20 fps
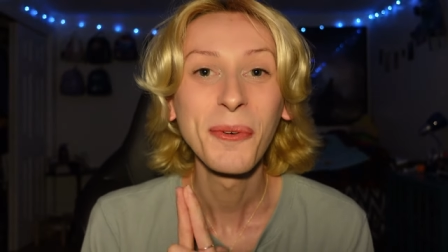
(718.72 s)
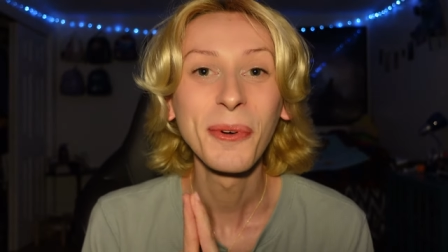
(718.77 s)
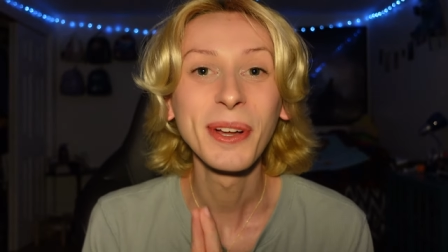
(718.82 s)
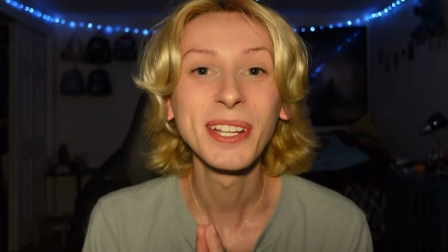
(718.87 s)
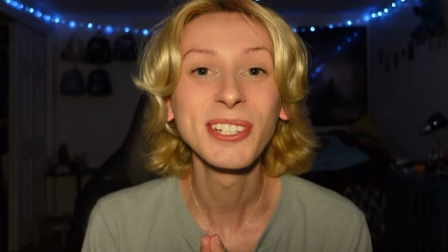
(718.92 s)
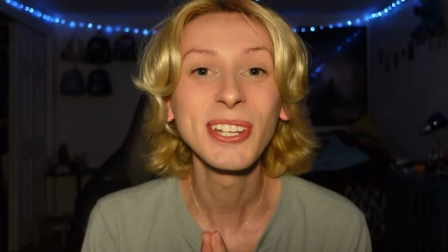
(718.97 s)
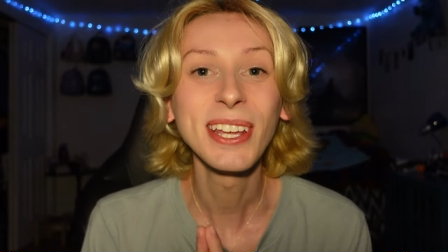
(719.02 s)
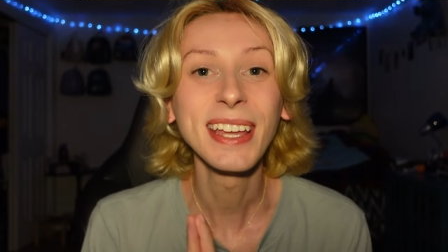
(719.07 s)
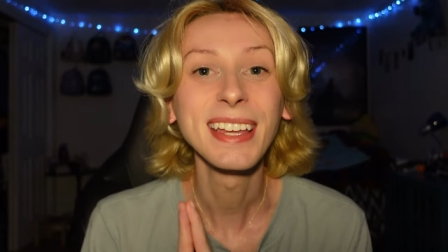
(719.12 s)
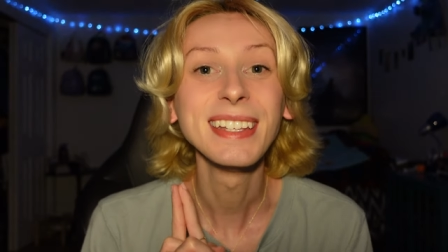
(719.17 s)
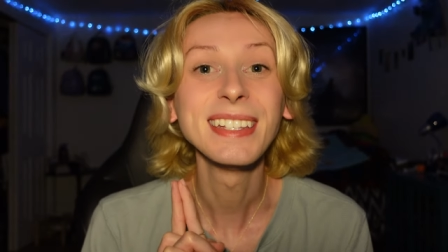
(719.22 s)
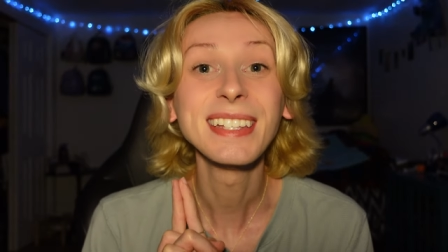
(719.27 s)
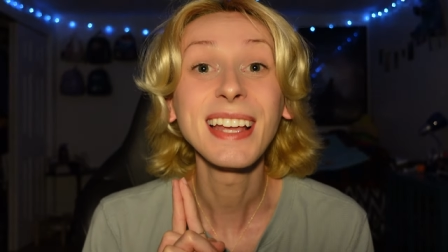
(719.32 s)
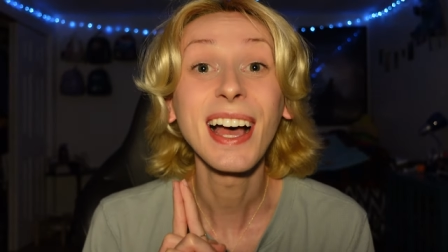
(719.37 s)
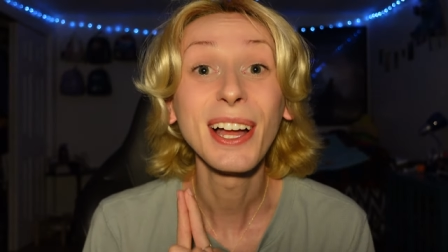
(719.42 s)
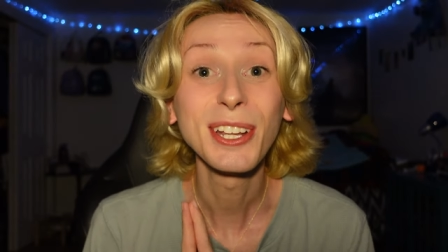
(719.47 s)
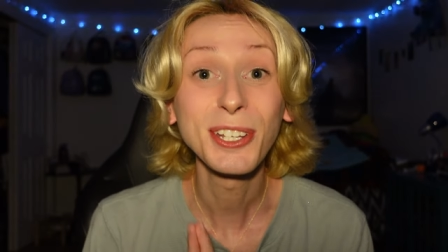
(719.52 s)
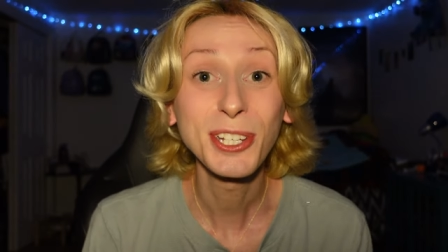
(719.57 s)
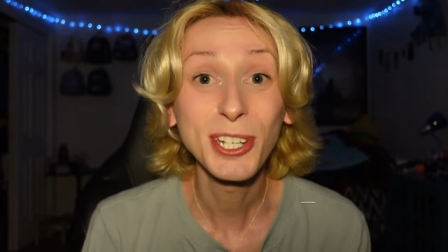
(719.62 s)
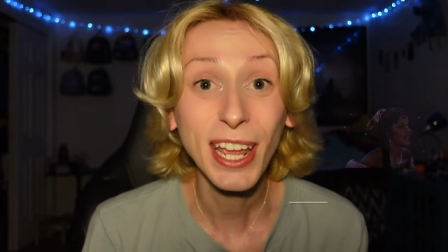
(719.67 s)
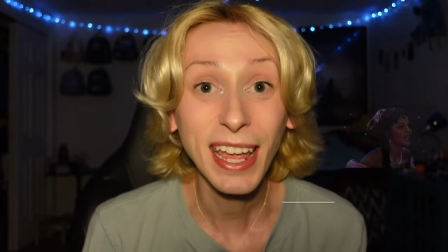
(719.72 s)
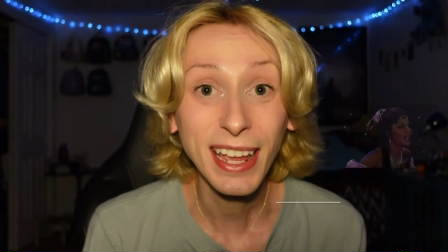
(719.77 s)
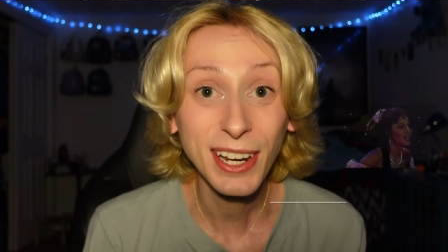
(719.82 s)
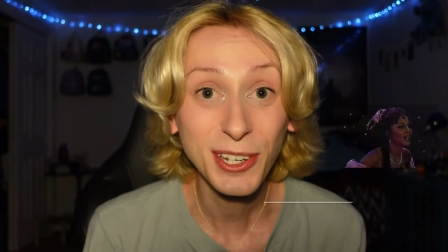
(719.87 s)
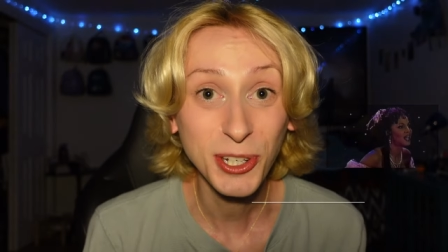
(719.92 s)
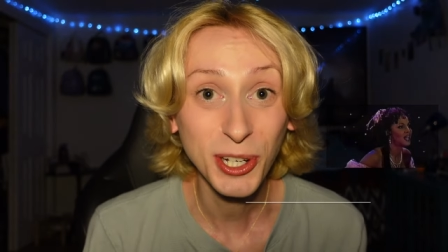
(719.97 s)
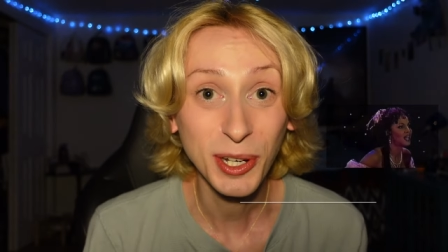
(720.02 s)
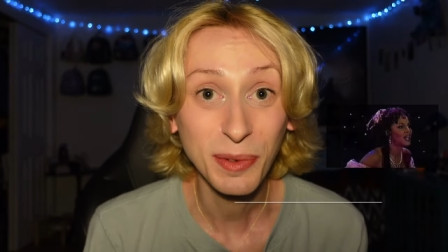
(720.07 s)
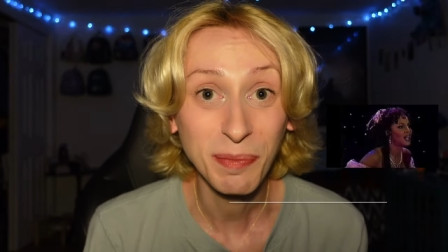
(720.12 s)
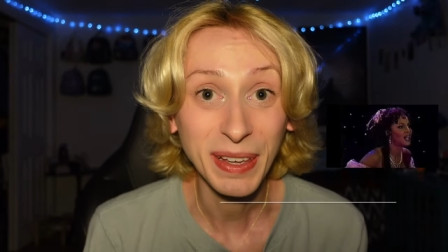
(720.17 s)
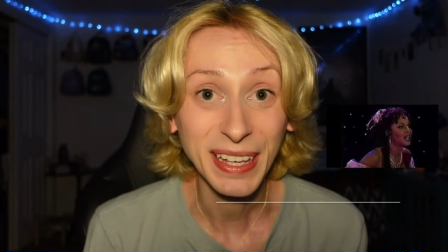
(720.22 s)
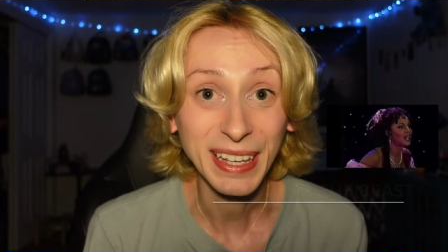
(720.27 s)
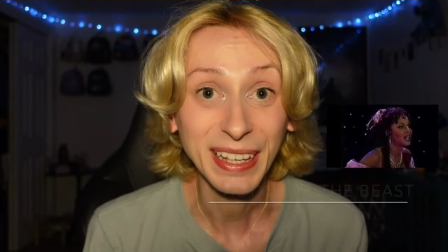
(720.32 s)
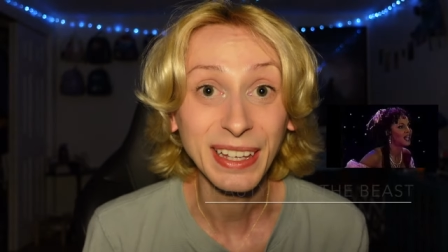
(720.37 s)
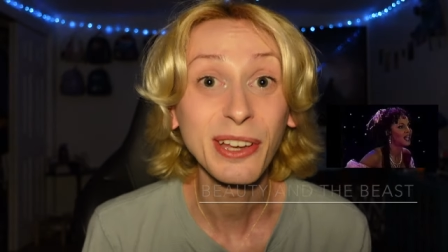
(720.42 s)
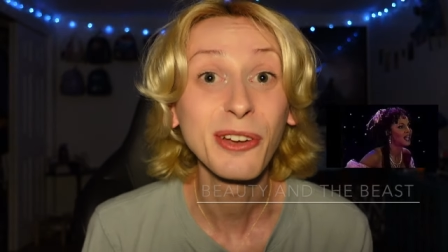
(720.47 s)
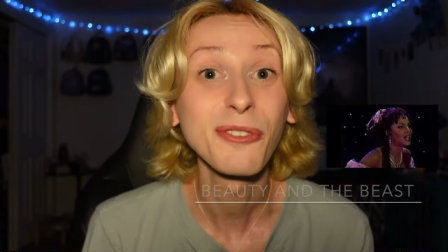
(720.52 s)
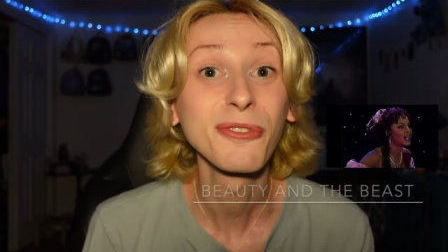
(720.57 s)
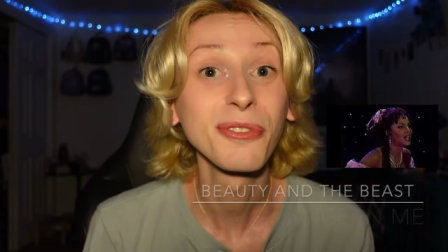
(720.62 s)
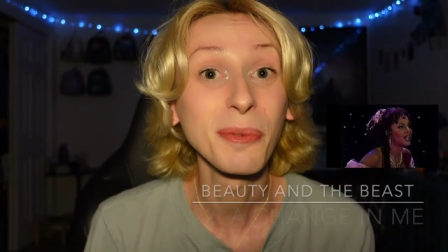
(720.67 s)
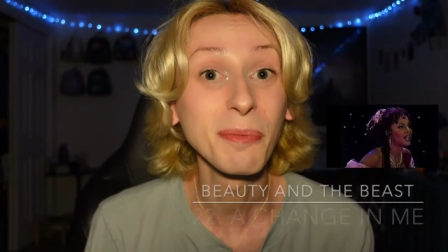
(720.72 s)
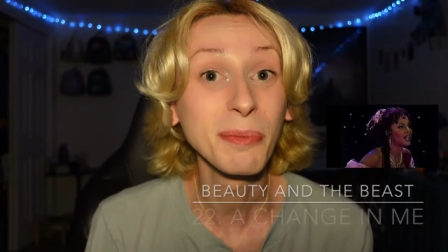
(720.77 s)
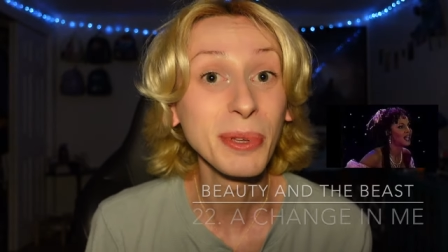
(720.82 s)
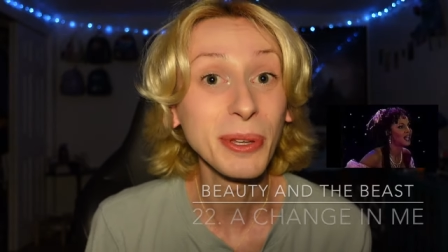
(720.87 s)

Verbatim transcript: which is A Change in Me from